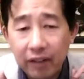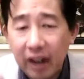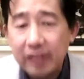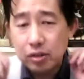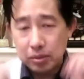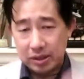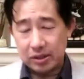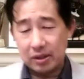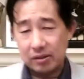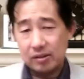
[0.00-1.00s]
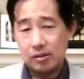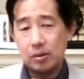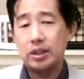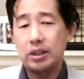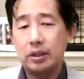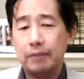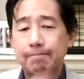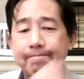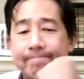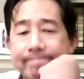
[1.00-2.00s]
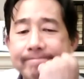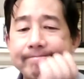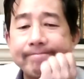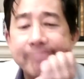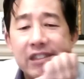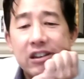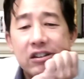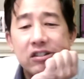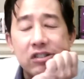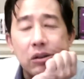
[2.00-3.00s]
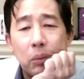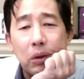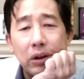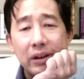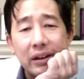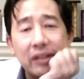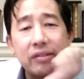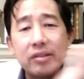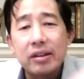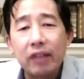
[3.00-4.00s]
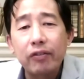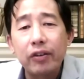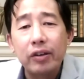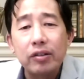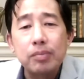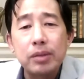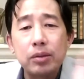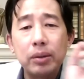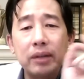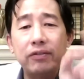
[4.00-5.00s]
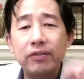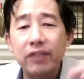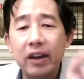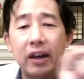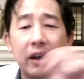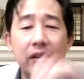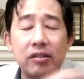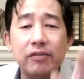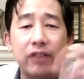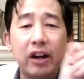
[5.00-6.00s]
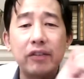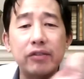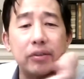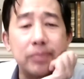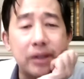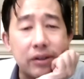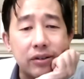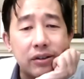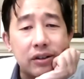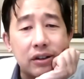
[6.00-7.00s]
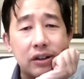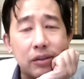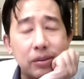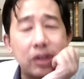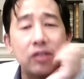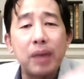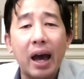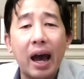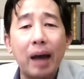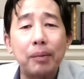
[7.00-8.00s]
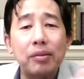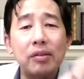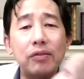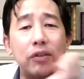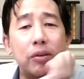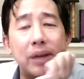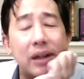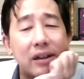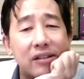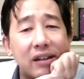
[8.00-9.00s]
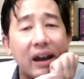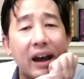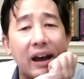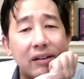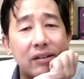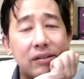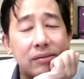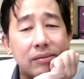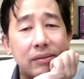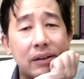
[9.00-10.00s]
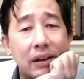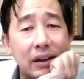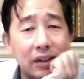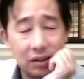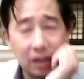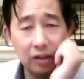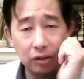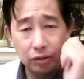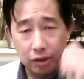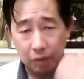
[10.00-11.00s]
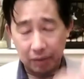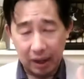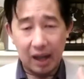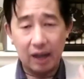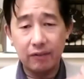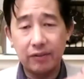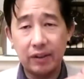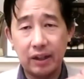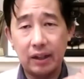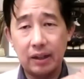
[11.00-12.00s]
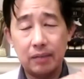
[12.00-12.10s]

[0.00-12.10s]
I do want to ask this question. So what is the difference between fear and survival mode? Because perhaps if you're being attacked and you don't have the